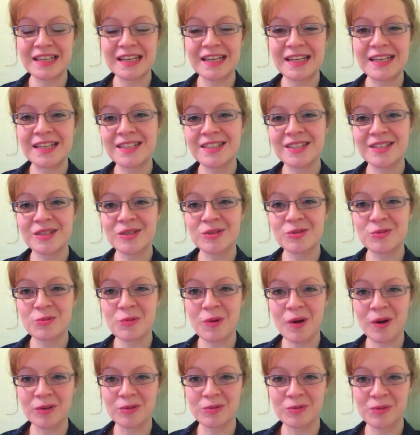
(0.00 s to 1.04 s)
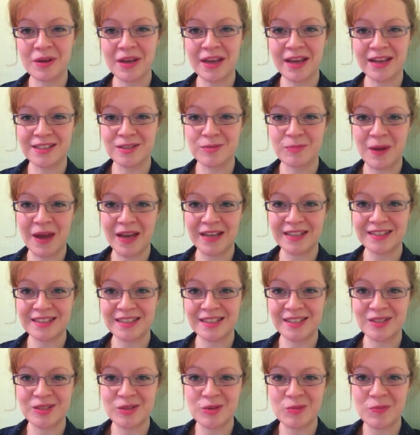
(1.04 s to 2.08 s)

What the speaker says: isn't what we expect it to